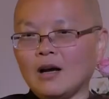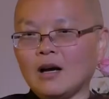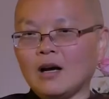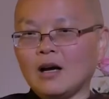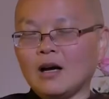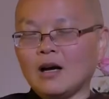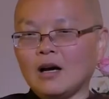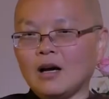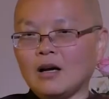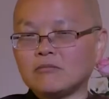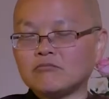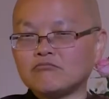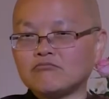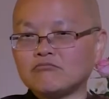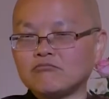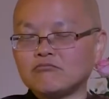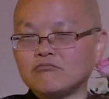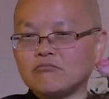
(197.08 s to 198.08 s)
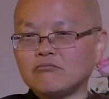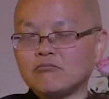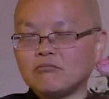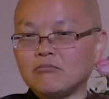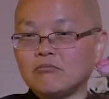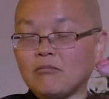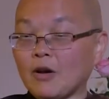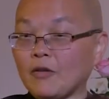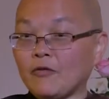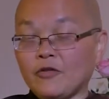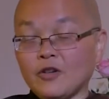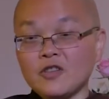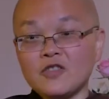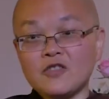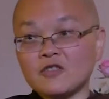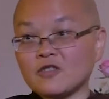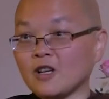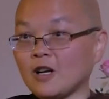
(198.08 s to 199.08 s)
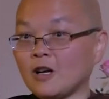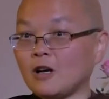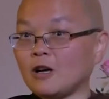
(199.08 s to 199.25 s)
My first